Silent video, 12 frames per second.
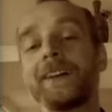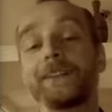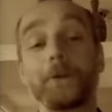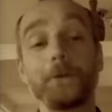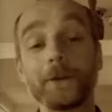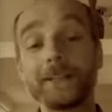
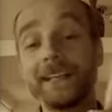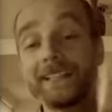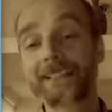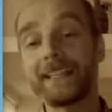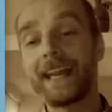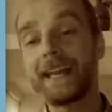So 1 year
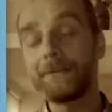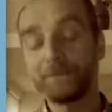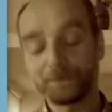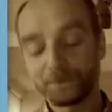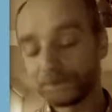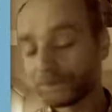today.
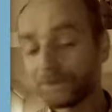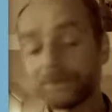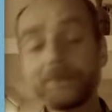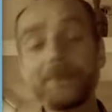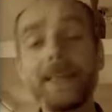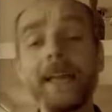
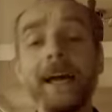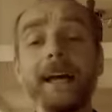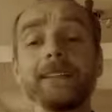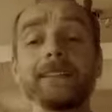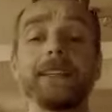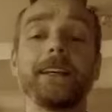
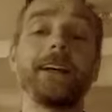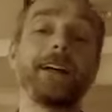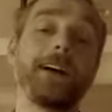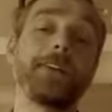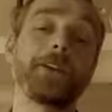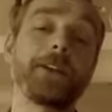And
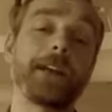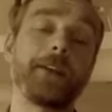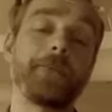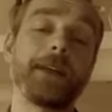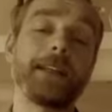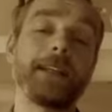I've got to
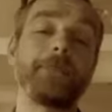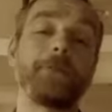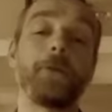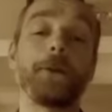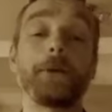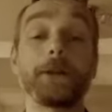get ready
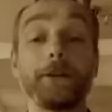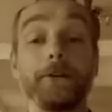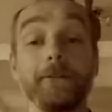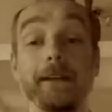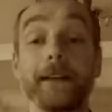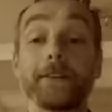for when my
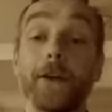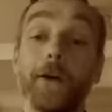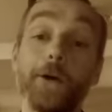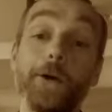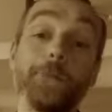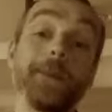girlfriend gets
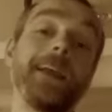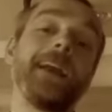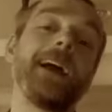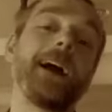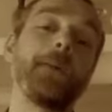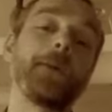home,
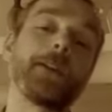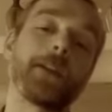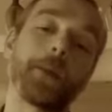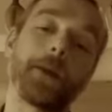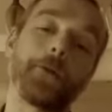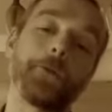and we're going
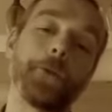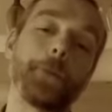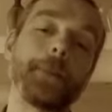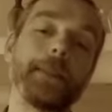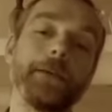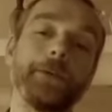to go out for a
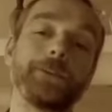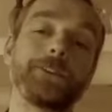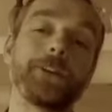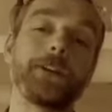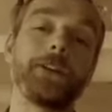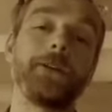meal.
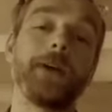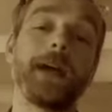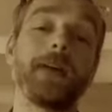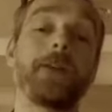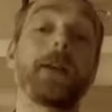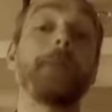So you
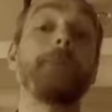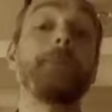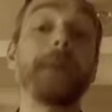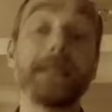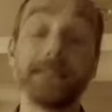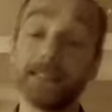have an
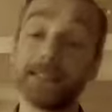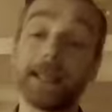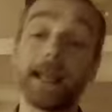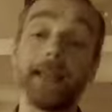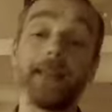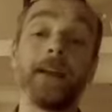amazing
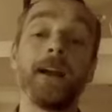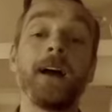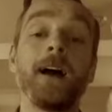day.